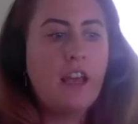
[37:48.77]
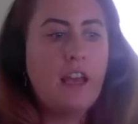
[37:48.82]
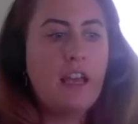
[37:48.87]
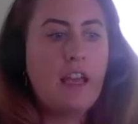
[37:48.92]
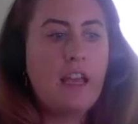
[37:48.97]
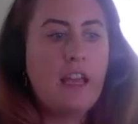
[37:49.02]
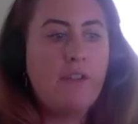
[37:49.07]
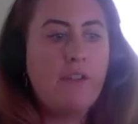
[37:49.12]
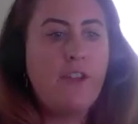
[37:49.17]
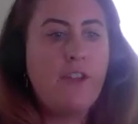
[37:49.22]

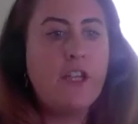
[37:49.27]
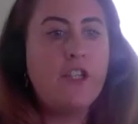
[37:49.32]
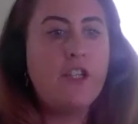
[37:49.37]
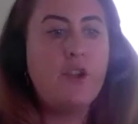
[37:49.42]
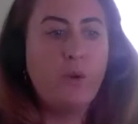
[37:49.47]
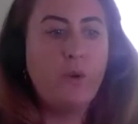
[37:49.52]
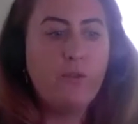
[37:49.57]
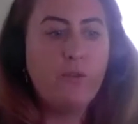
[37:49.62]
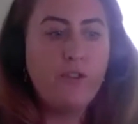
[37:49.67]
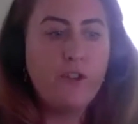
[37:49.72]
if they
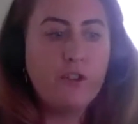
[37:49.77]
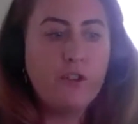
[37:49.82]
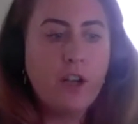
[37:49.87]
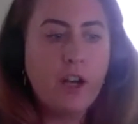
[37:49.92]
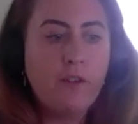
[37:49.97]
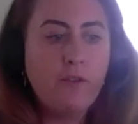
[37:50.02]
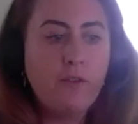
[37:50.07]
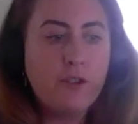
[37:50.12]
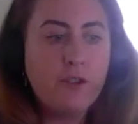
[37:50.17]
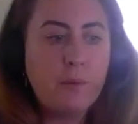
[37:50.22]
don't feel
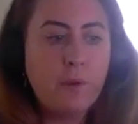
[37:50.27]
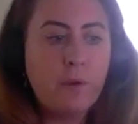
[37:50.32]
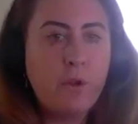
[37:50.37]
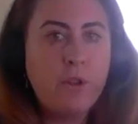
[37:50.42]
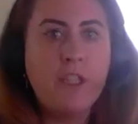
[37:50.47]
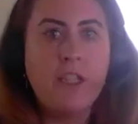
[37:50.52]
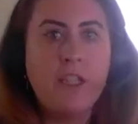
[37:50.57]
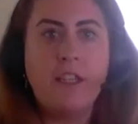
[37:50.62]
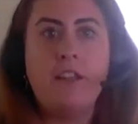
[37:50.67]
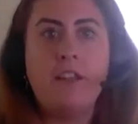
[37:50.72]
comfortable,
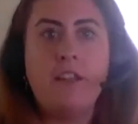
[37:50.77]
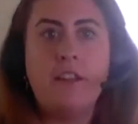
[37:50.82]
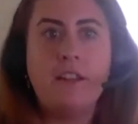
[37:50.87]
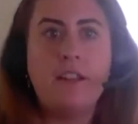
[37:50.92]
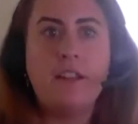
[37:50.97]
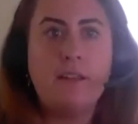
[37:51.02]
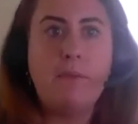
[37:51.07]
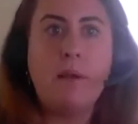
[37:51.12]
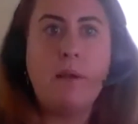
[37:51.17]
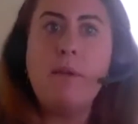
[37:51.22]
then
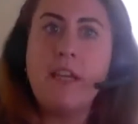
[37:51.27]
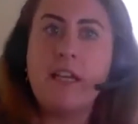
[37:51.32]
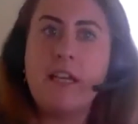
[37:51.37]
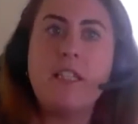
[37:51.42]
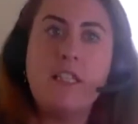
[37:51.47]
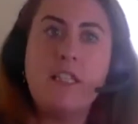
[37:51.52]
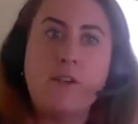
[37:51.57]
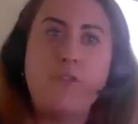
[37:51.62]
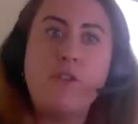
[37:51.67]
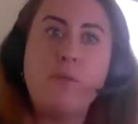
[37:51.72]
maybe that's
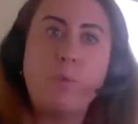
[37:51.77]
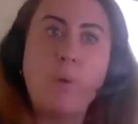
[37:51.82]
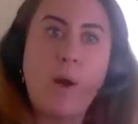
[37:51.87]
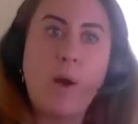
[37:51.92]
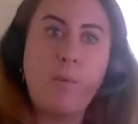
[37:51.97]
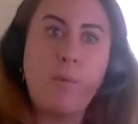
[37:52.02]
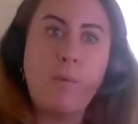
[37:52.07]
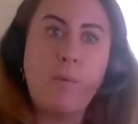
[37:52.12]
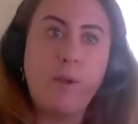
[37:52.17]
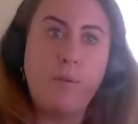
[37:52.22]
a different
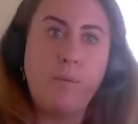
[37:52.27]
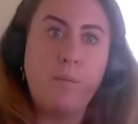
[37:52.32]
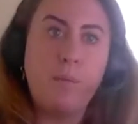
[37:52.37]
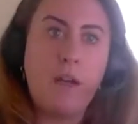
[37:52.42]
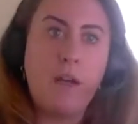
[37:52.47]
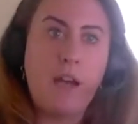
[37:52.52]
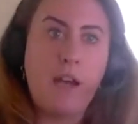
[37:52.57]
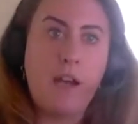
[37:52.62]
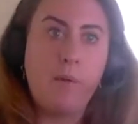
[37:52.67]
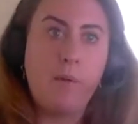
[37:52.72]
problem
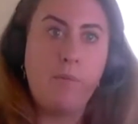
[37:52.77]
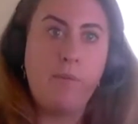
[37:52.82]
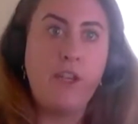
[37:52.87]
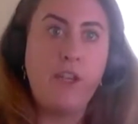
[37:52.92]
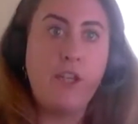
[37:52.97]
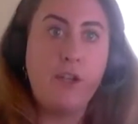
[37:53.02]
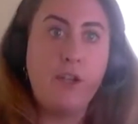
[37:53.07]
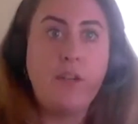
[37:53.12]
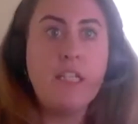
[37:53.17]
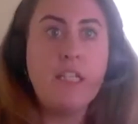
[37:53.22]

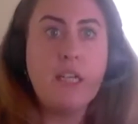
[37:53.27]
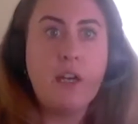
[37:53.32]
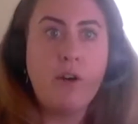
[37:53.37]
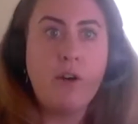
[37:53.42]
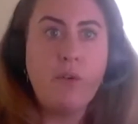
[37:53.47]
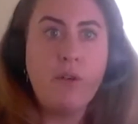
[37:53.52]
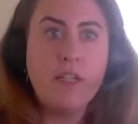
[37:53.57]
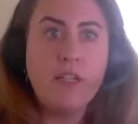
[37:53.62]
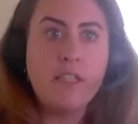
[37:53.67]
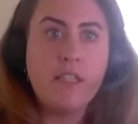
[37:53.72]
that you need to
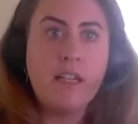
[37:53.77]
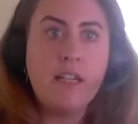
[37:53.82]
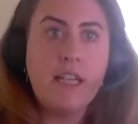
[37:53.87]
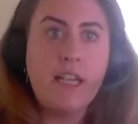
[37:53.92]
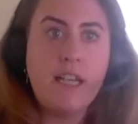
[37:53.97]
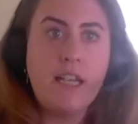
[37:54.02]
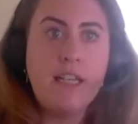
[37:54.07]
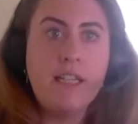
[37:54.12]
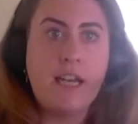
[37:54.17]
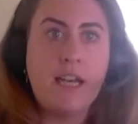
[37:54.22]
own as a
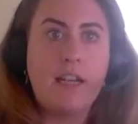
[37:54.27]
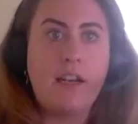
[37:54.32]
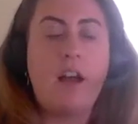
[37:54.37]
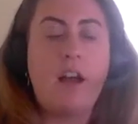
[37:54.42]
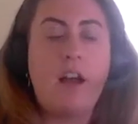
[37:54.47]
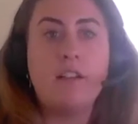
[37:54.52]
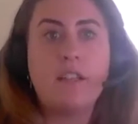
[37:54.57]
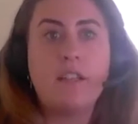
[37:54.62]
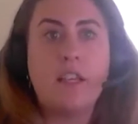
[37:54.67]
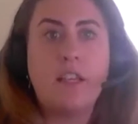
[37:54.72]
lead and
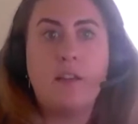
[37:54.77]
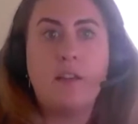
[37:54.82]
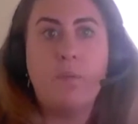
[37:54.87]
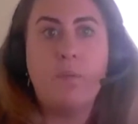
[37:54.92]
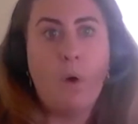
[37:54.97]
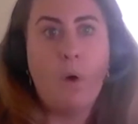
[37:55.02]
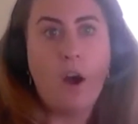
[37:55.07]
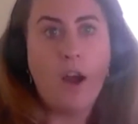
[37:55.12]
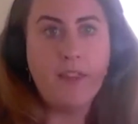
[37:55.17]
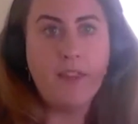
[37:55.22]
asking them
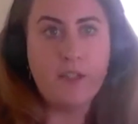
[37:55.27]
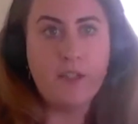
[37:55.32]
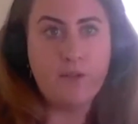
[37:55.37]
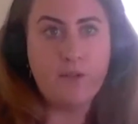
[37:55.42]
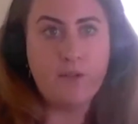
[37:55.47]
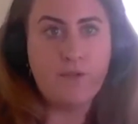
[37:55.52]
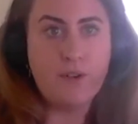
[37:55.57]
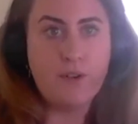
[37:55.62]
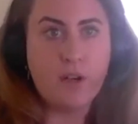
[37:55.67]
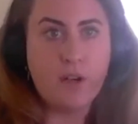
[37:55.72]
why they
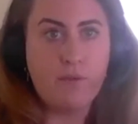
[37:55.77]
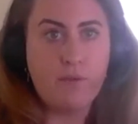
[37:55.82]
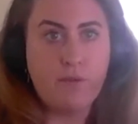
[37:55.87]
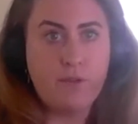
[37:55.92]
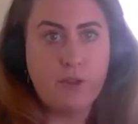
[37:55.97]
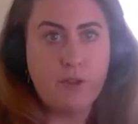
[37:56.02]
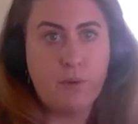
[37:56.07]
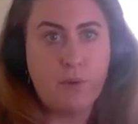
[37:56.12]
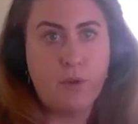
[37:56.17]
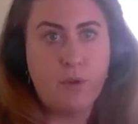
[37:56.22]
don't feel
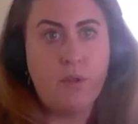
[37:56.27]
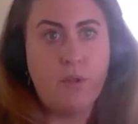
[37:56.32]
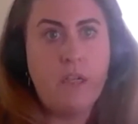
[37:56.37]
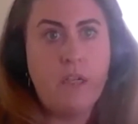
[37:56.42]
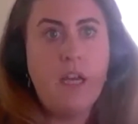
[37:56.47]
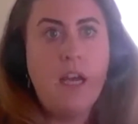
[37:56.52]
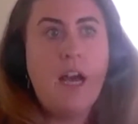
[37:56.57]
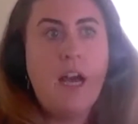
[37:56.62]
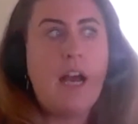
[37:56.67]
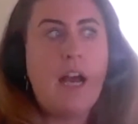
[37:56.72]
comfortable.
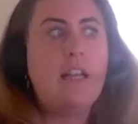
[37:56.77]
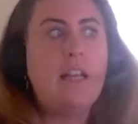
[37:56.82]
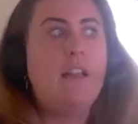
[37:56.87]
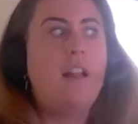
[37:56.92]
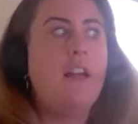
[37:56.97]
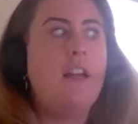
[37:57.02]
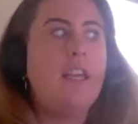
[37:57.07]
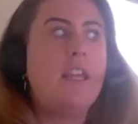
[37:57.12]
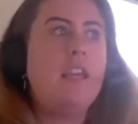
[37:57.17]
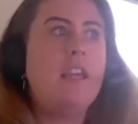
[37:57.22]
And
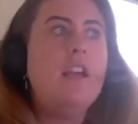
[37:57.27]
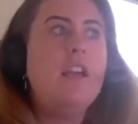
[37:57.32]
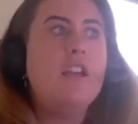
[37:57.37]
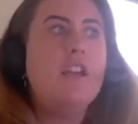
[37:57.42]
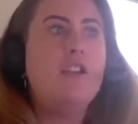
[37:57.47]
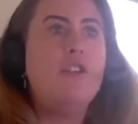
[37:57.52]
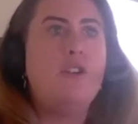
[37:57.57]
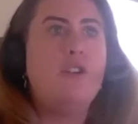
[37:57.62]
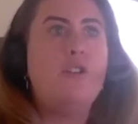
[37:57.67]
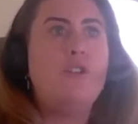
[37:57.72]
like,
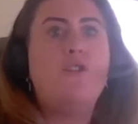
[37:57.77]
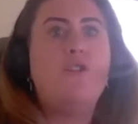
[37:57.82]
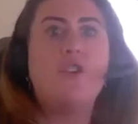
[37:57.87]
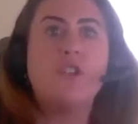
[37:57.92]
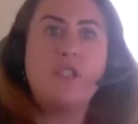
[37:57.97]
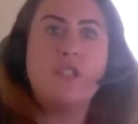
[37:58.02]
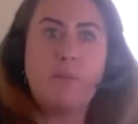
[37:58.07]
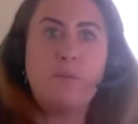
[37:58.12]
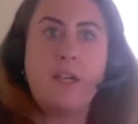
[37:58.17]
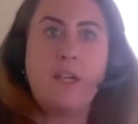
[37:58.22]
you know, you've got
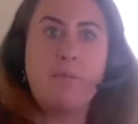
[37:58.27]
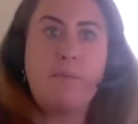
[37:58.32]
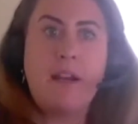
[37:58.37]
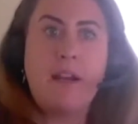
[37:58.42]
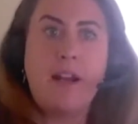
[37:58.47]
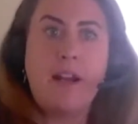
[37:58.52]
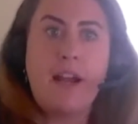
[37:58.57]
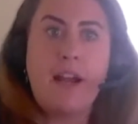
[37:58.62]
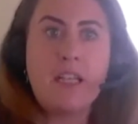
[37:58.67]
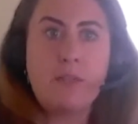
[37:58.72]
subject
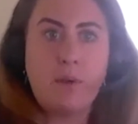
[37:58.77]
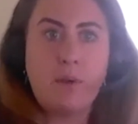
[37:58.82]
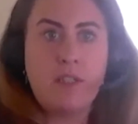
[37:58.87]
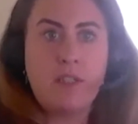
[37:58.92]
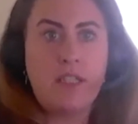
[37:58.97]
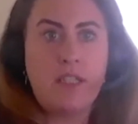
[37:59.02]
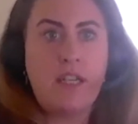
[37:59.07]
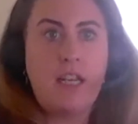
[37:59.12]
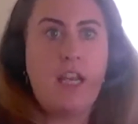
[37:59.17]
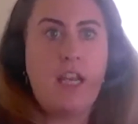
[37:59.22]
matter
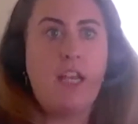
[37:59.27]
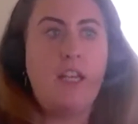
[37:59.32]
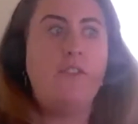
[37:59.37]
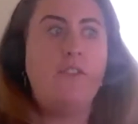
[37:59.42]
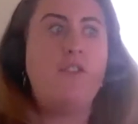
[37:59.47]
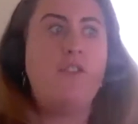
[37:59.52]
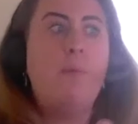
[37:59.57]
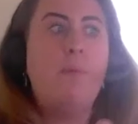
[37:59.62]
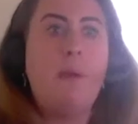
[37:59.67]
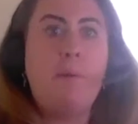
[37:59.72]
experts in here. You've
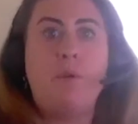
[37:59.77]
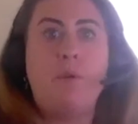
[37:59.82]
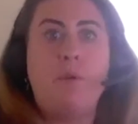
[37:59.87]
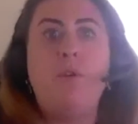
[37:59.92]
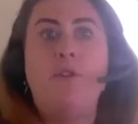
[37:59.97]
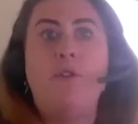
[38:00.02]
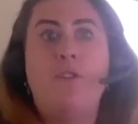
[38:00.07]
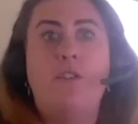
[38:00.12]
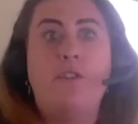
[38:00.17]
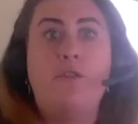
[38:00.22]
got people
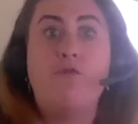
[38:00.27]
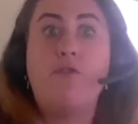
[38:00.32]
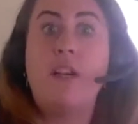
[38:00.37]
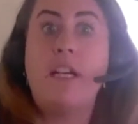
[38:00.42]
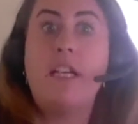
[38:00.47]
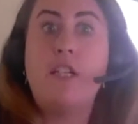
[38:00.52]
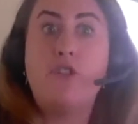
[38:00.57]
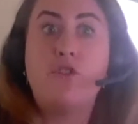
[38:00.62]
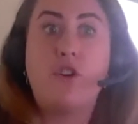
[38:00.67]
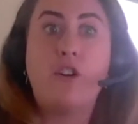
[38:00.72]
who have
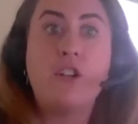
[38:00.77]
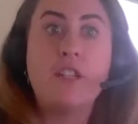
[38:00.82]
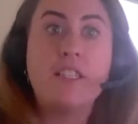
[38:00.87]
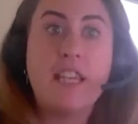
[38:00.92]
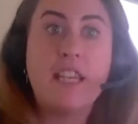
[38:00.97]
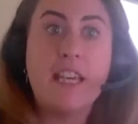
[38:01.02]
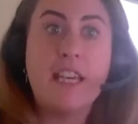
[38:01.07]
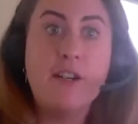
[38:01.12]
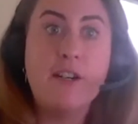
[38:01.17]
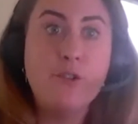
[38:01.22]
really strong
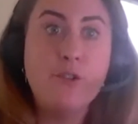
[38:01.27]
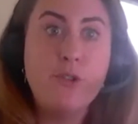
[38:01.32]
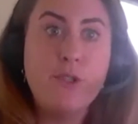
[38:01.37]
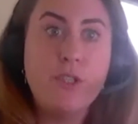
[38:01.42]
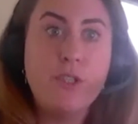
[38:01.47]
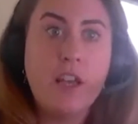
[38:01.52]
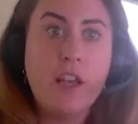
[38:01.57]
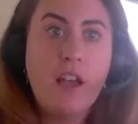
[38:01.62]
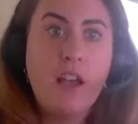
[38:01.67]
skills.